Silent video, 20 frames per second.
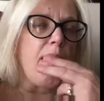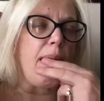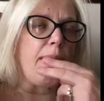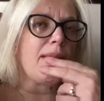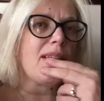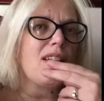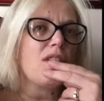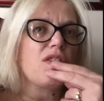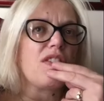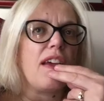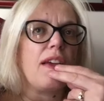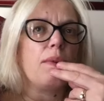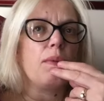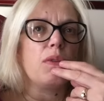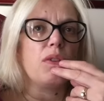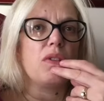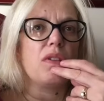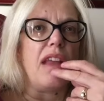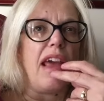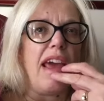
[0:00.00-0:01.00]
I'm going to say it
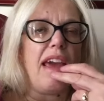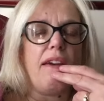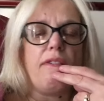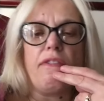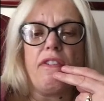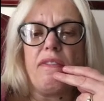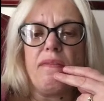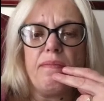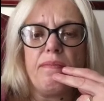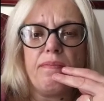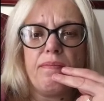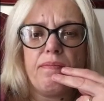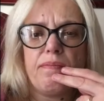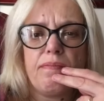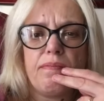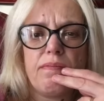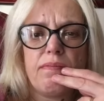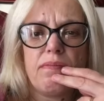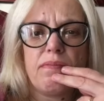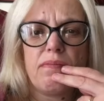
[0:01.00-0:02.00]
was Dave,
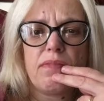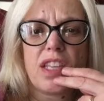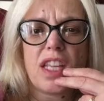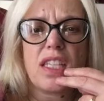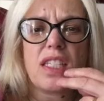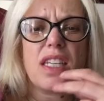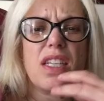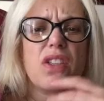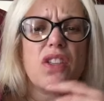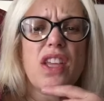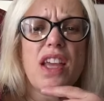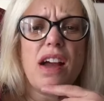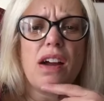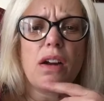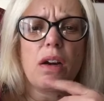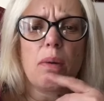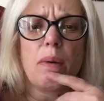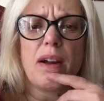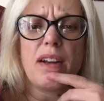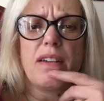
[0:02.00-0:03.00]
because he's the
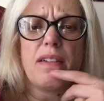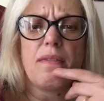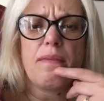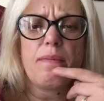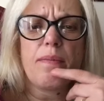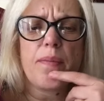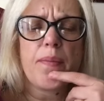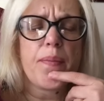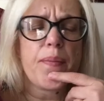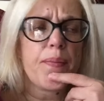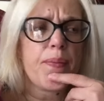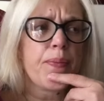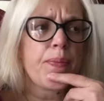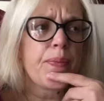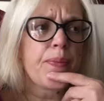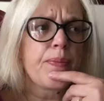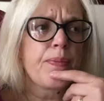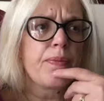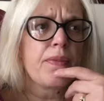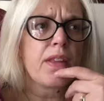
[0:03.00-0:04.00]
younger one.
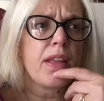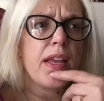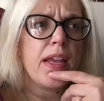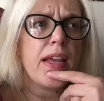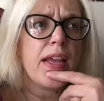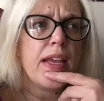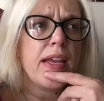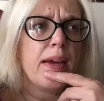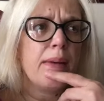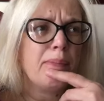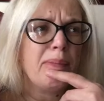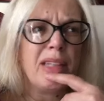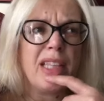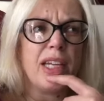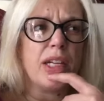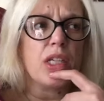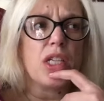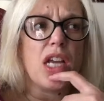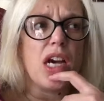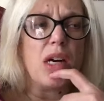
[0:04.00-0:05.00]
But
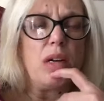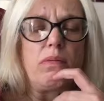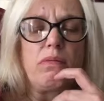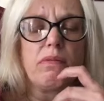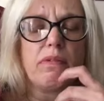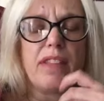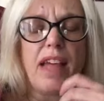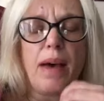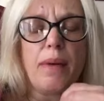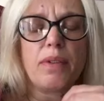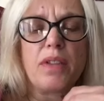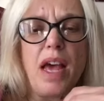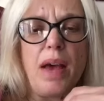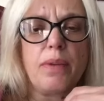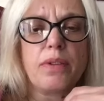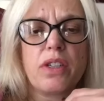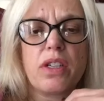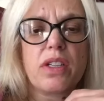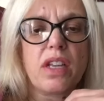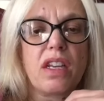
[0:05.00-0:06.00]
there, no, that was,
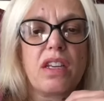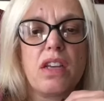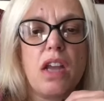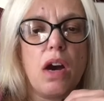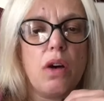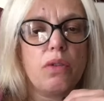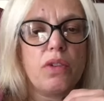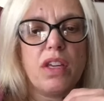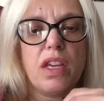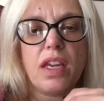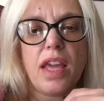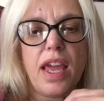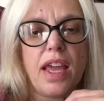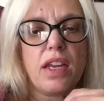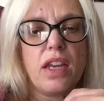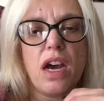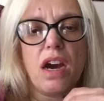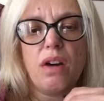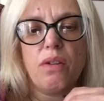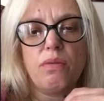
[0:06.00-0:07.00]
I was just like, no, he
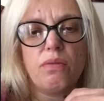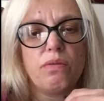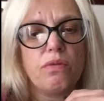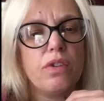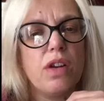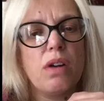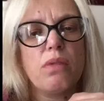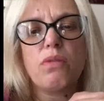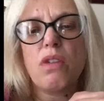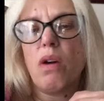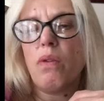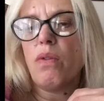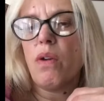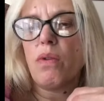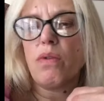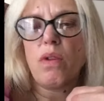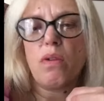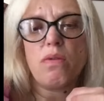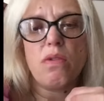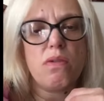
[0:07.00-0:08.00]
can't know. No, no,
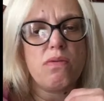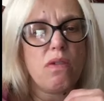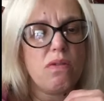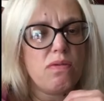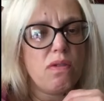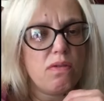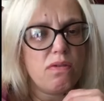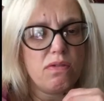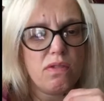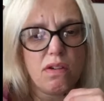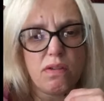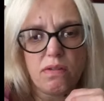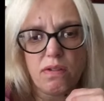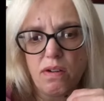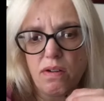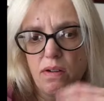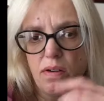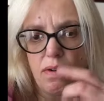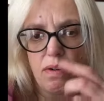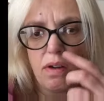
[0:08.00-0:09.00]
no, no, no, no, no, no,
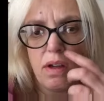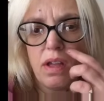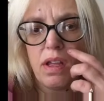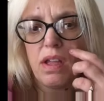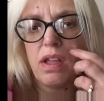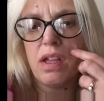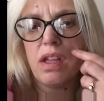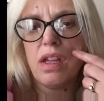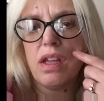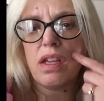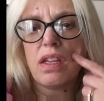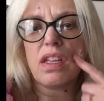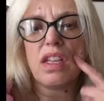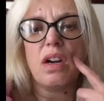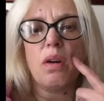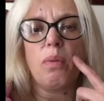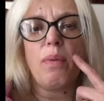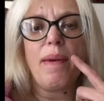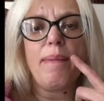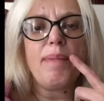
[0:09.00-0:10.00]
no, no.
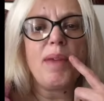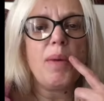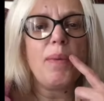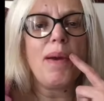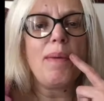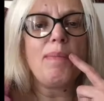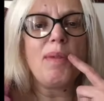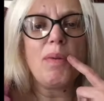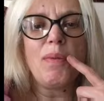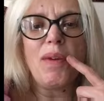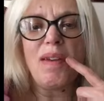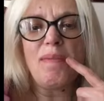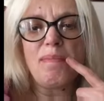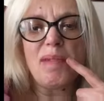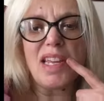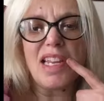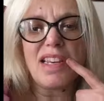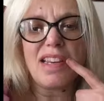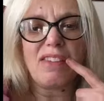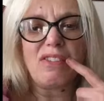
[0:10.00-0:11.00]
You know, wimpy, wimpy,
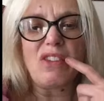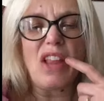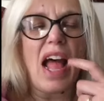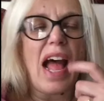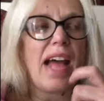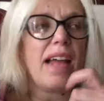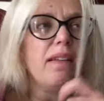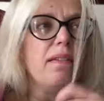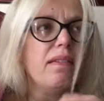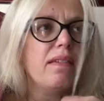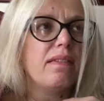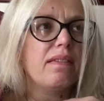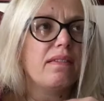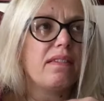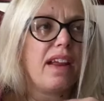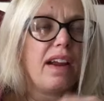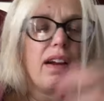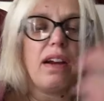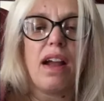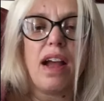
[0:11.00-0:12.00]
wimpy does not
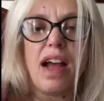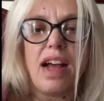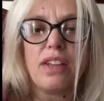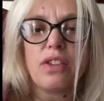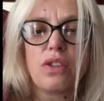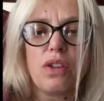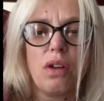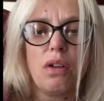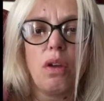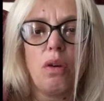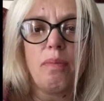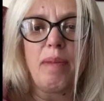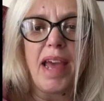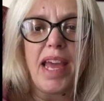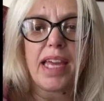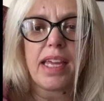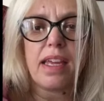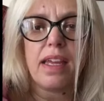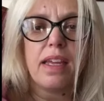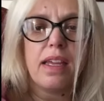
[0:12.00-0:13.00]
Han Solo
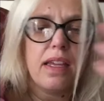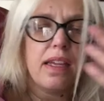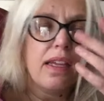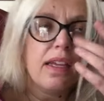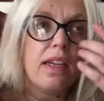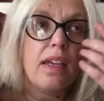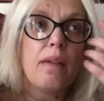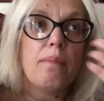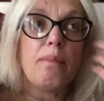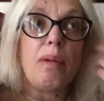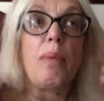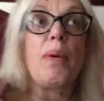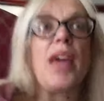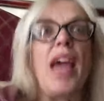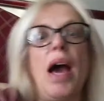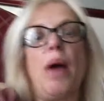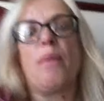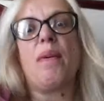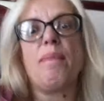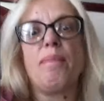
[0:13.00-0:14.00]
make. But we
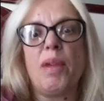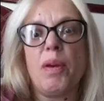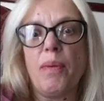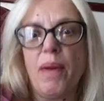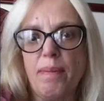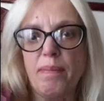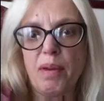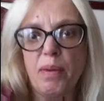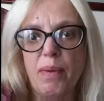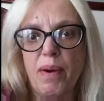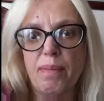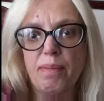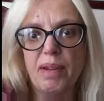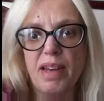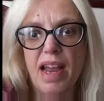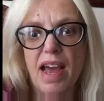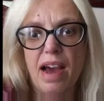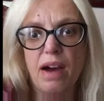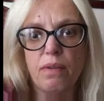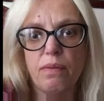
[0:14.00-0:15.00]
got wimpy, wimpy,
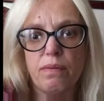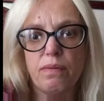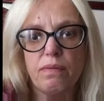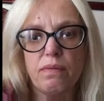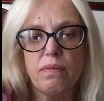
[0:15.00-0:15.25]
wimpy now.